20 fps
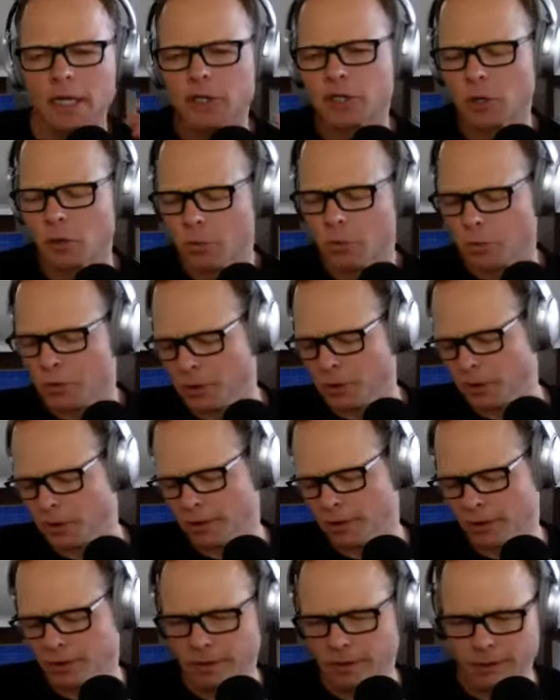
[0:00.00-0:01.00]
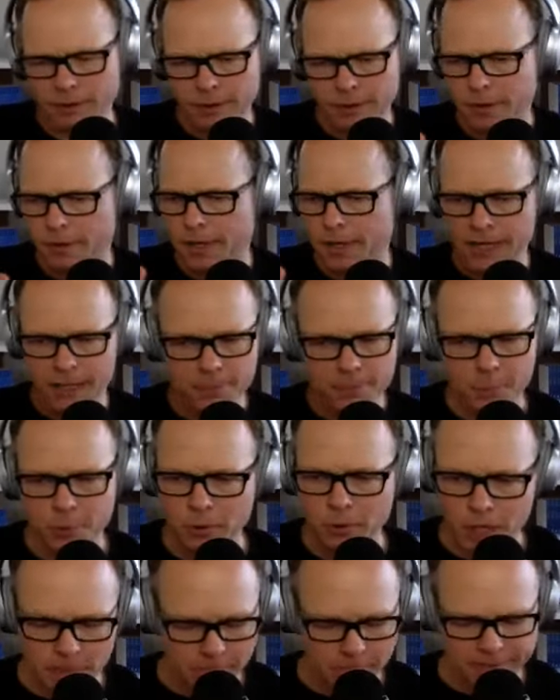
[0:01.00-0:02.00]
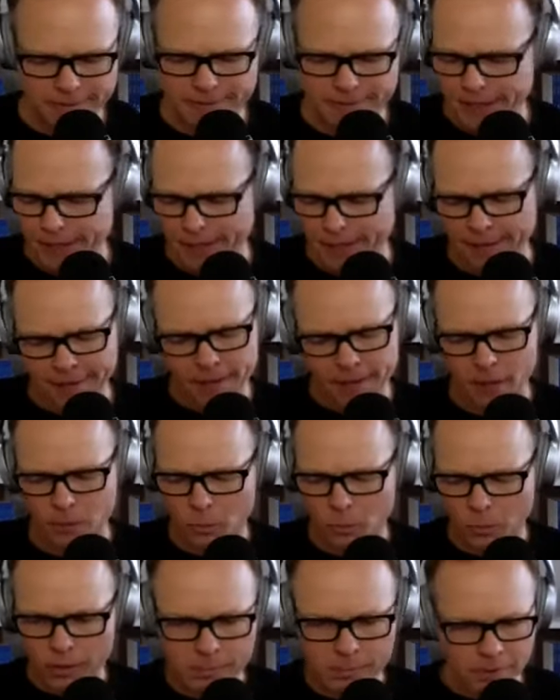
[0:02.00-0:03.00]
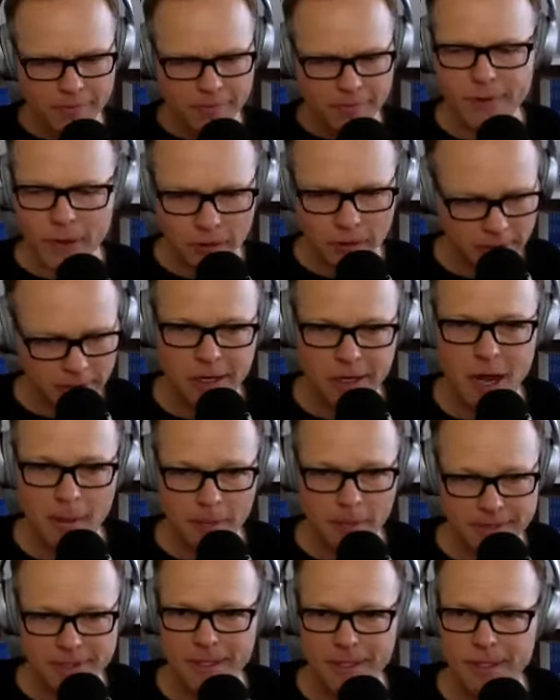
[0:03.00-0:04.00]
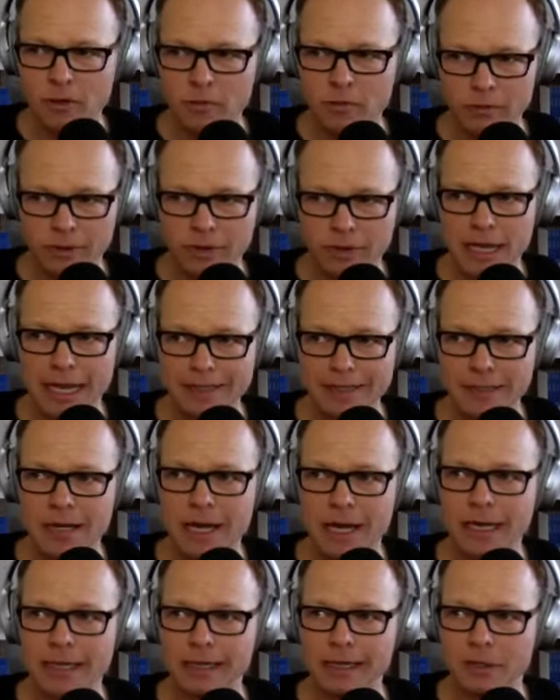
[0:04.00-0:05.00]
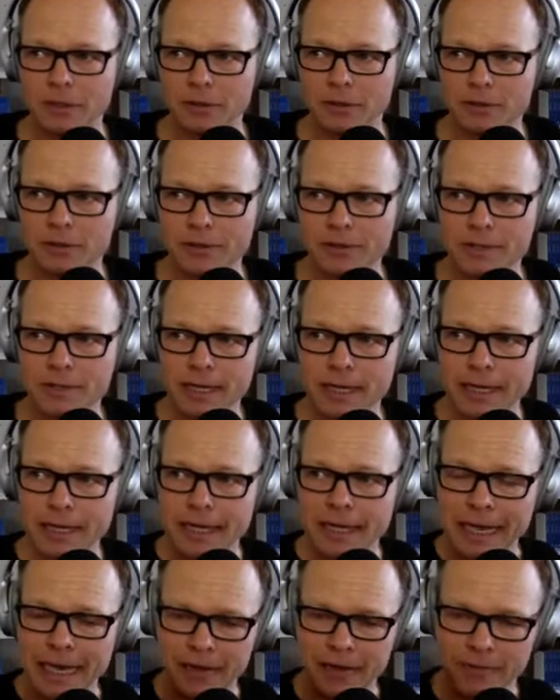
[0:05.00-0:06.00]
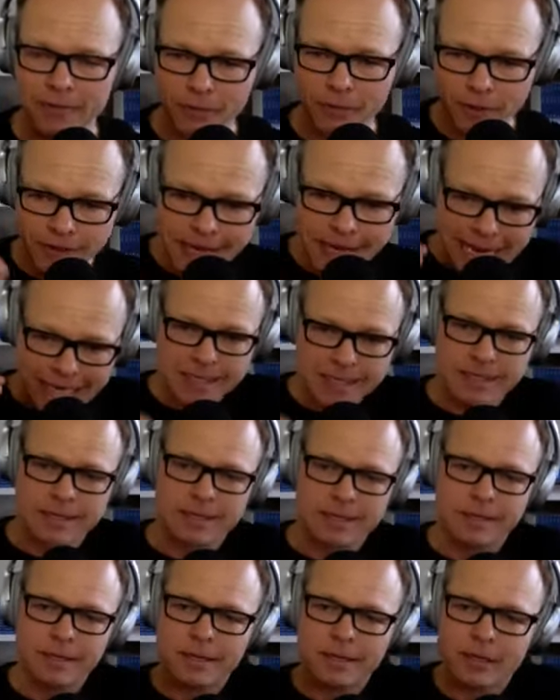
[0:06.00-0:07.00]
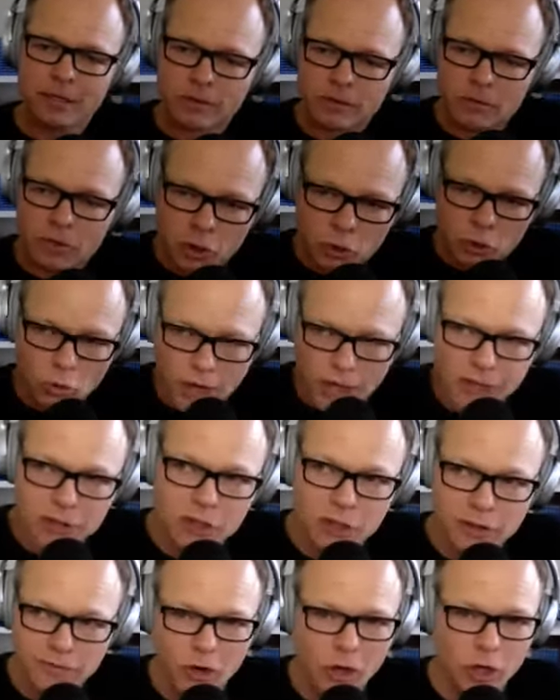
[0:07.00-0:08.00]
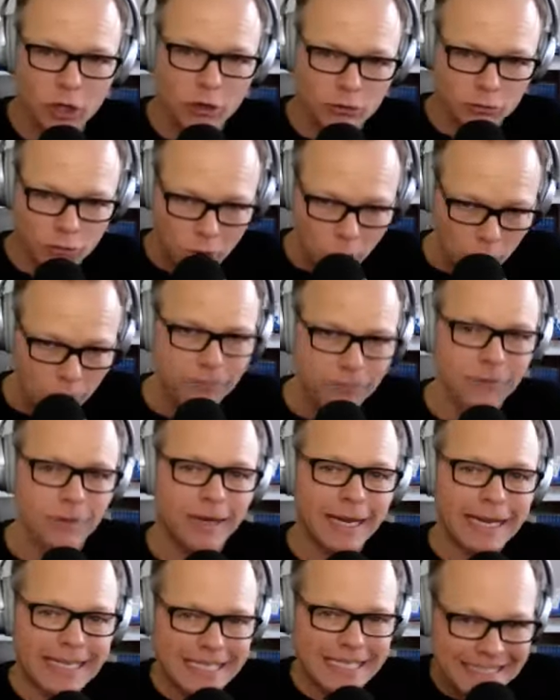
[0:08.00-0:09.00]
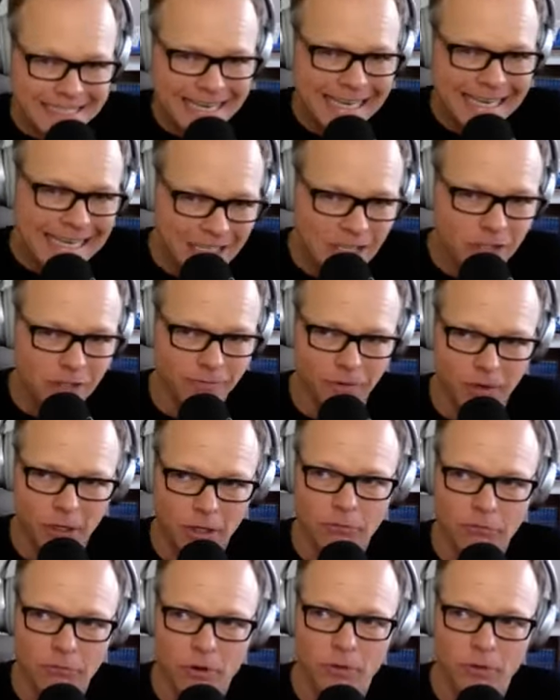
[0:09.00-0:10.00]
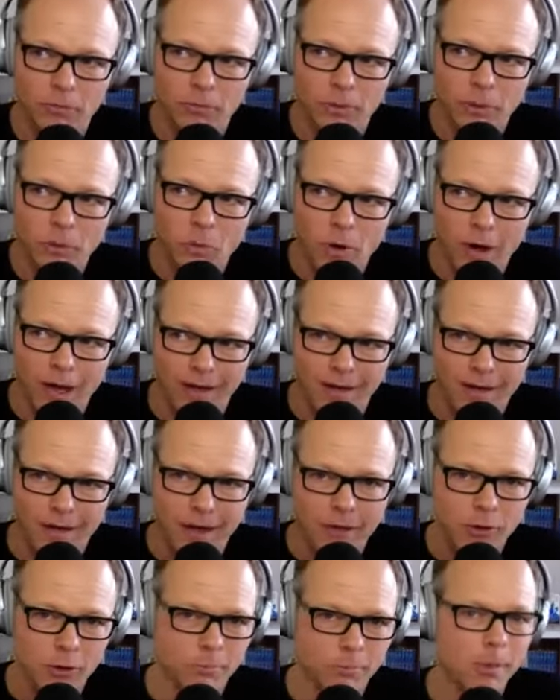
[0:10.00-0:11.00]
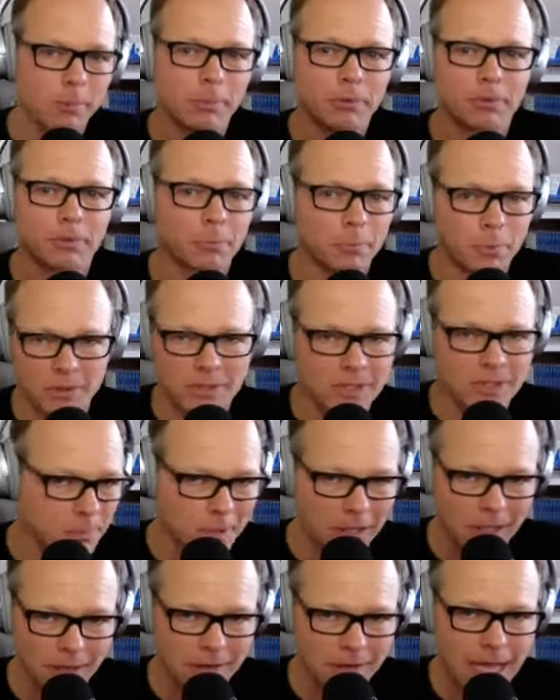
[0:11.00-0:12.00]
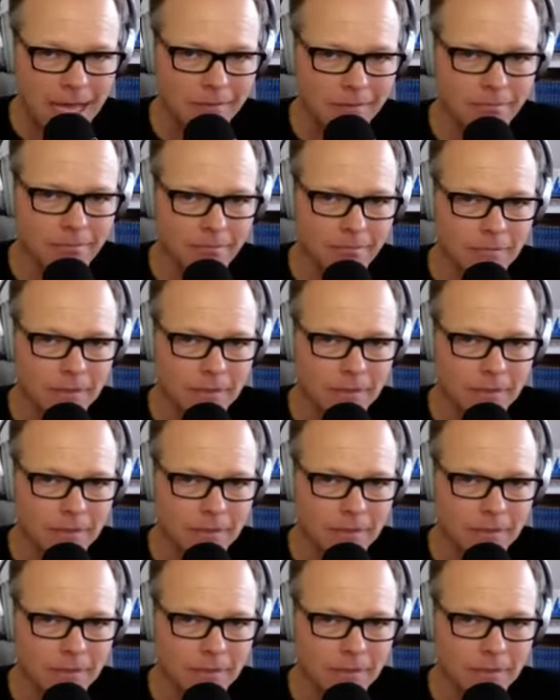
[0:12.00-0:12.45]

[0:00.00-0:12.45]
So you guys pull up and say, you know, we've been fairly compensated over the last nine years, and for the next tranche of our growth for the next stage of our growth we want other people to participate in that